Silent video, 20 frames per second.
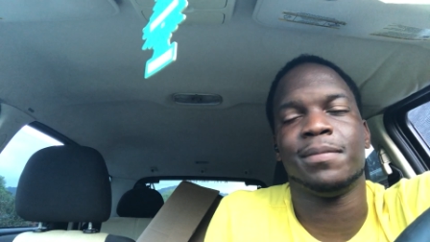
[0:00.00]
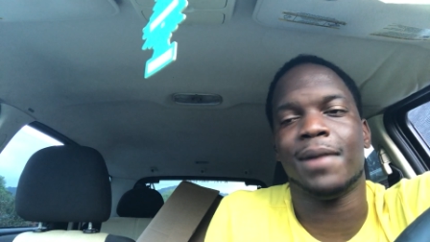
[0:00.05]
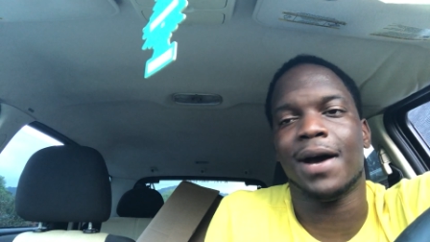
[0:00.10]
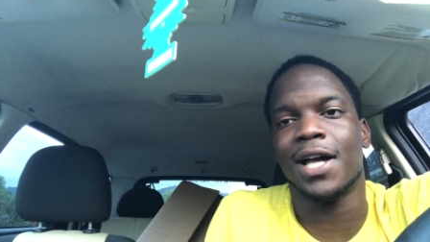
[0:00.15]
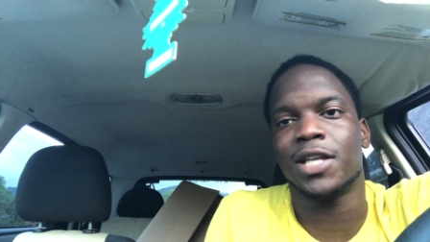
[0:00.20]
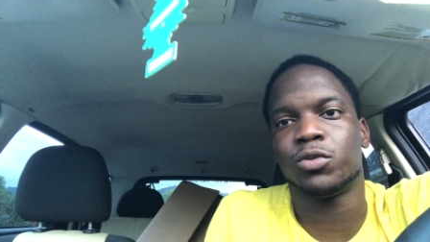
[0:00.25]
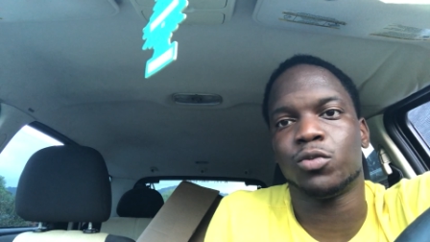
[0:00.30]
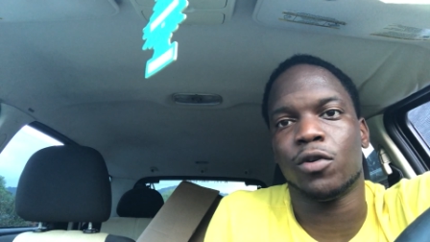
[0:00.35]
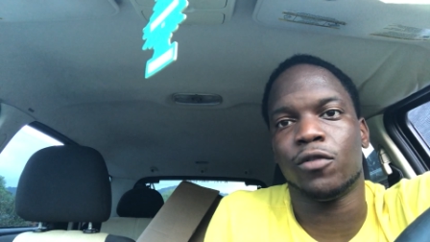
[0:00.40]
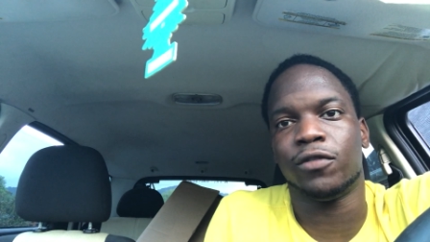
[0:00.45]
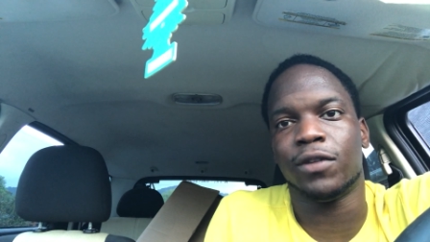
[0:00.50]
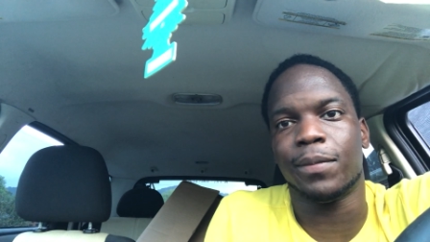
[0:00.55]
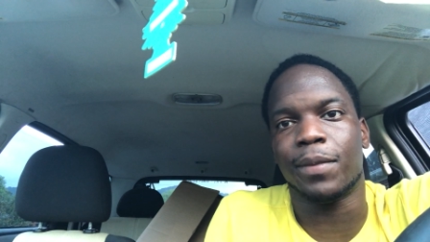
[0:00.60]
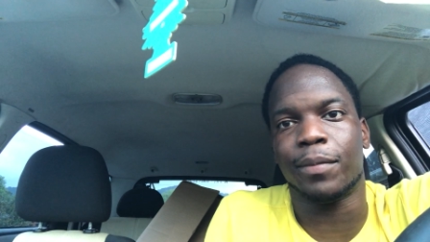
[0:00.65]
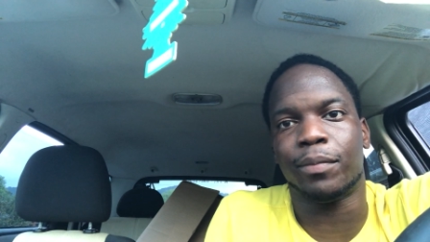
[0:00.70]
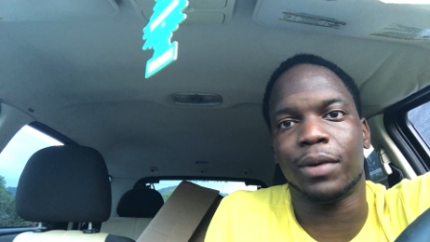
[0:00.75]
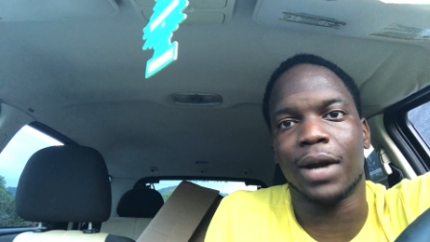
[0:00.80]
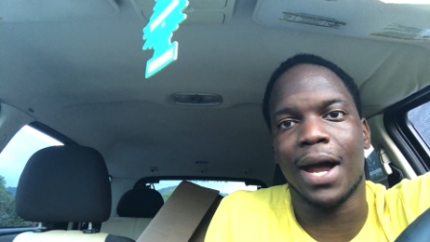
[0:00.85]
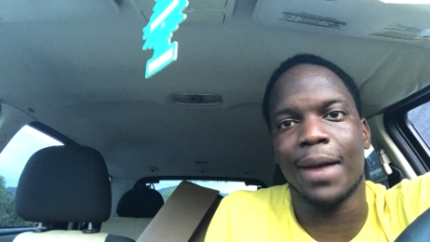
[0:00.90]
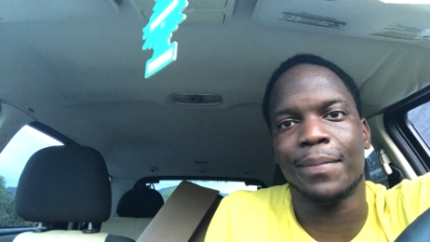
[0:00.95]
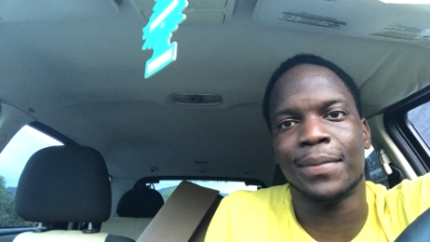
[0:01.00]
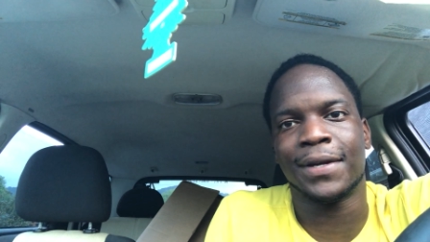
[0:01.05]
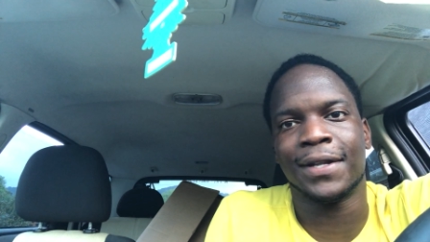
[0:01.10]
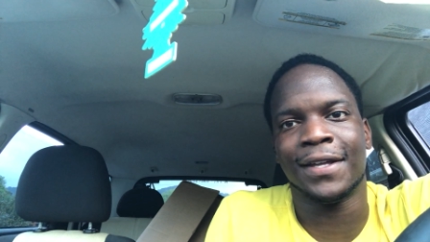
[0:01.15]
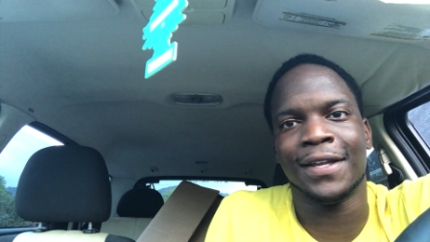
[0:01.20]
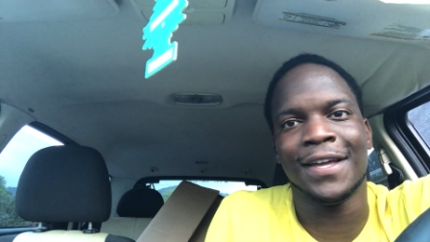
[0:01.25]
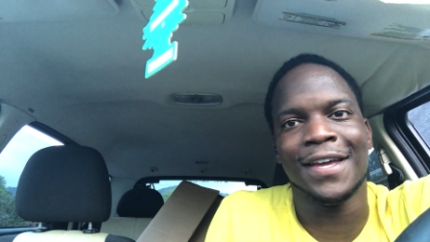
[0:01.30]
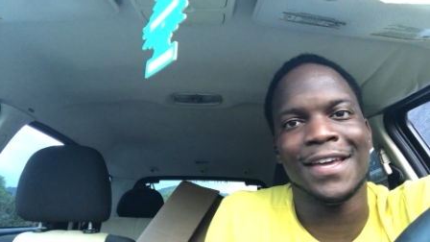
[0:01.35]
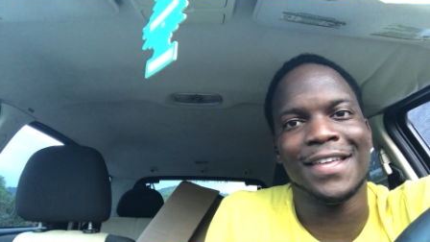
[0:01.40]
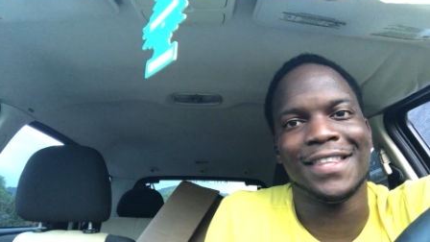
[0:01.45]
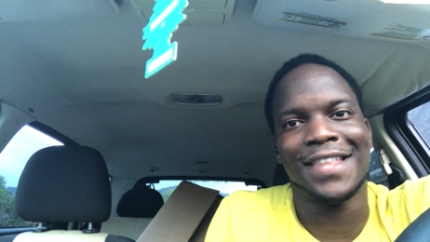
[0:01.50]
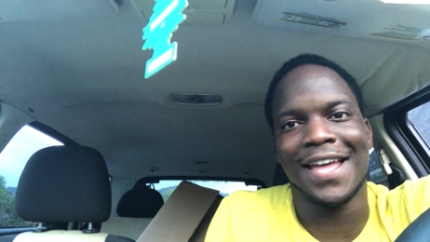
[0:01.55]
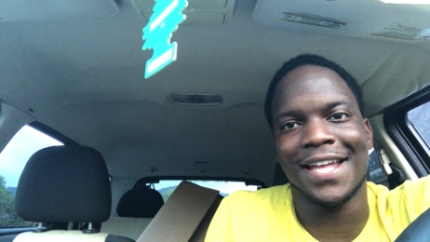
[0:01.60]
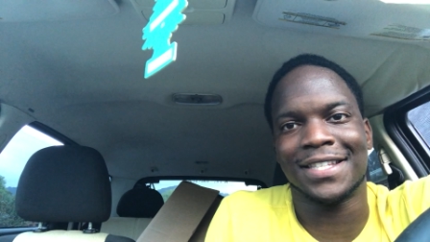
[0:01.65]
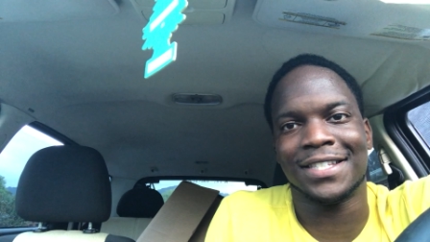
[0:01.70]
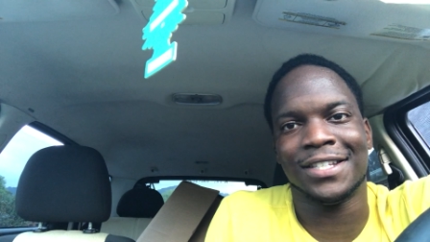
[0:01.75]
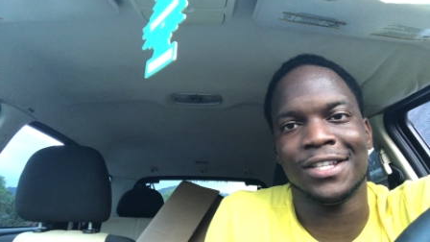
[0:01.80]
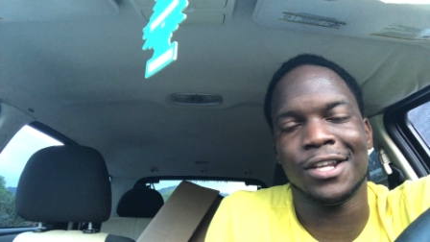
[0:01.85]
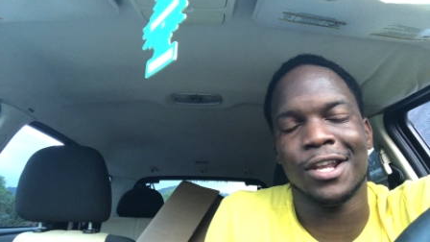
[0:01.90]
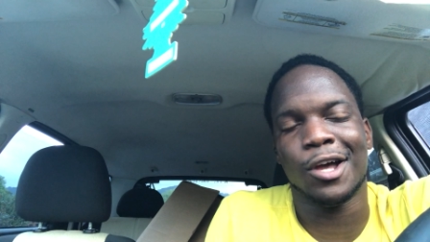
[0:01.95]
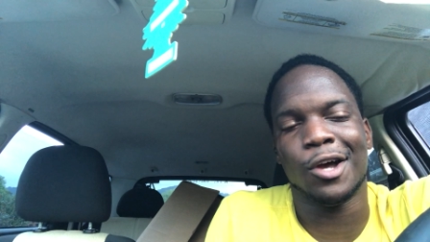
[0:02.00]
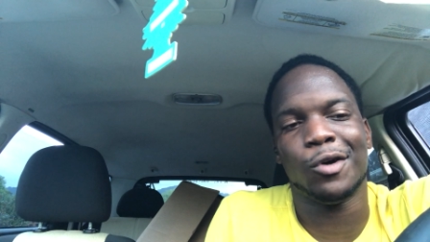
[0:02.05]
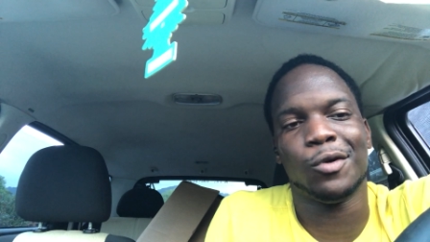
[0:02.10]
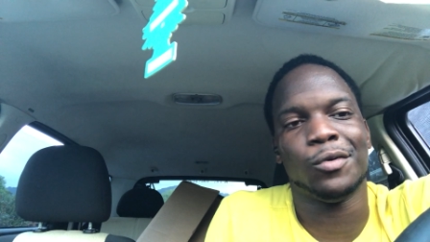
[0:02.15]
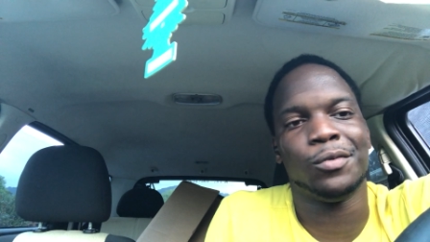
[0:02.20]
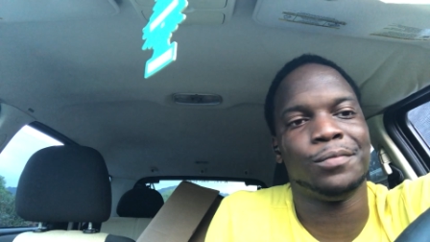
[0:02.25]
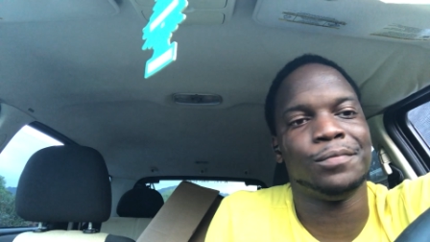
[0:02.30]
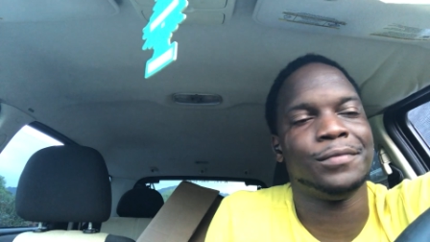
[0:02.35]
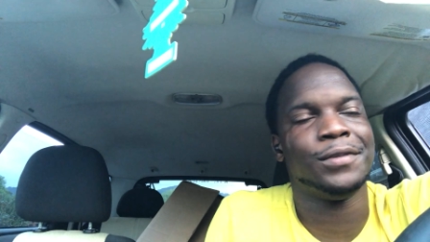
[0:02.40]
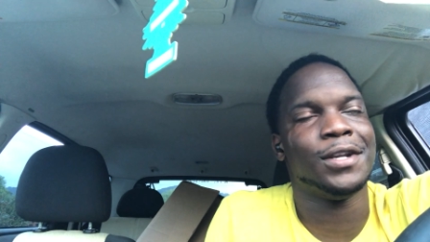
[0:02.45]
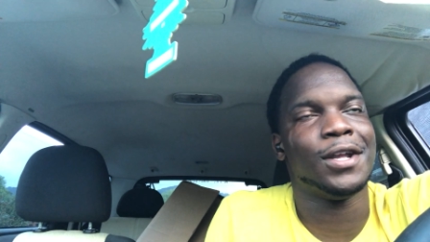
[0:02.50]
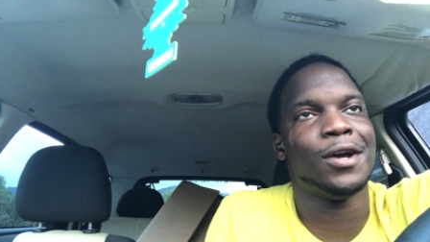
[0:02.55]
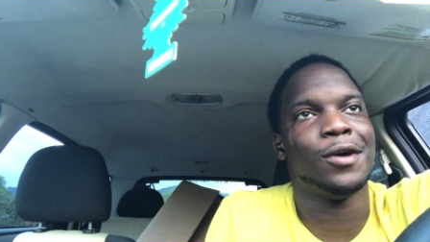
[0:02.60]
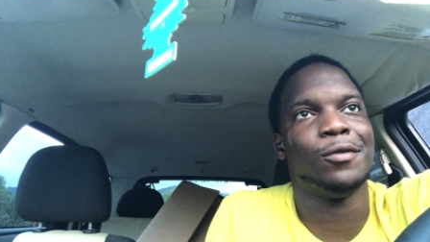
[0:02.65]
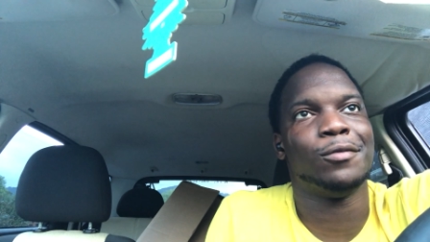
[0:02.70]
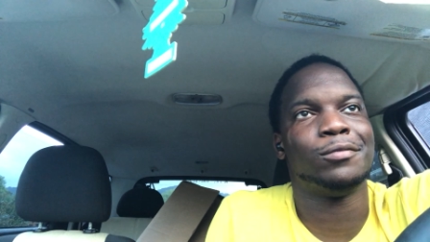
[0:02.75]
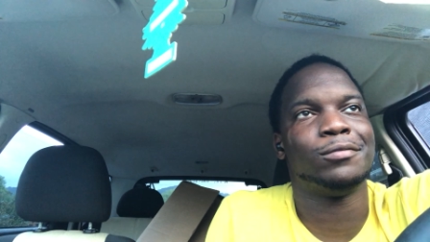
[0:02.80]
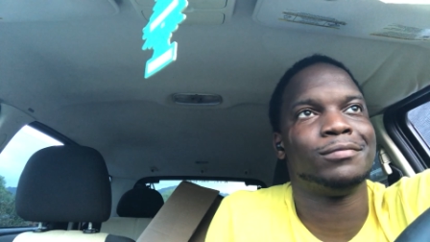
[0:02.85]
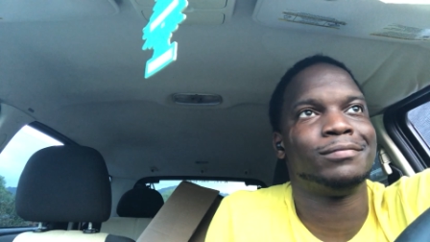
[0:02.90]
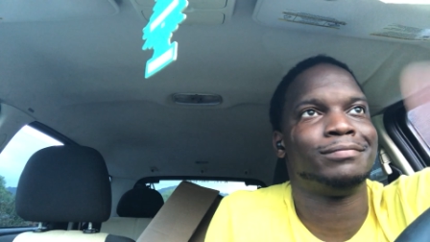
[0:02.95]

might as well flip a property that's, you know, you know,